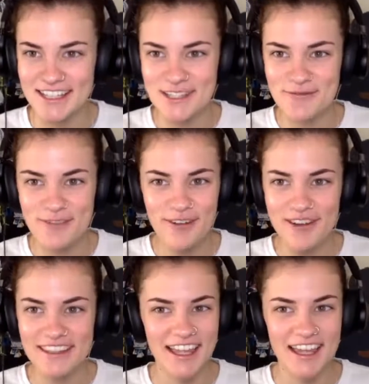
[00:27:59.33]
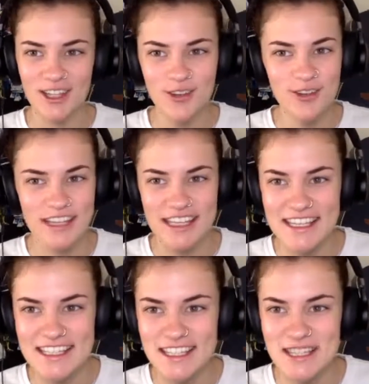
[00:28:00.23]
It's very like you could
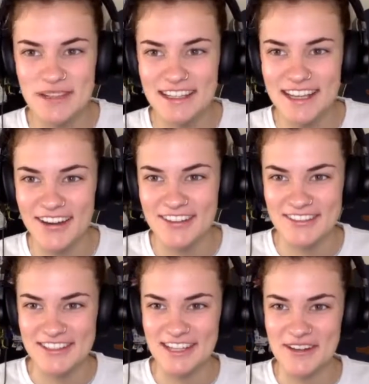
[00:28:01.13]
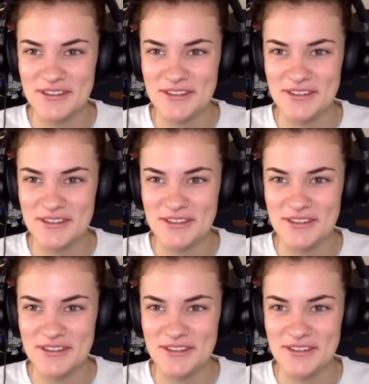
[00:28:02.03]
easily be a character in Star Wars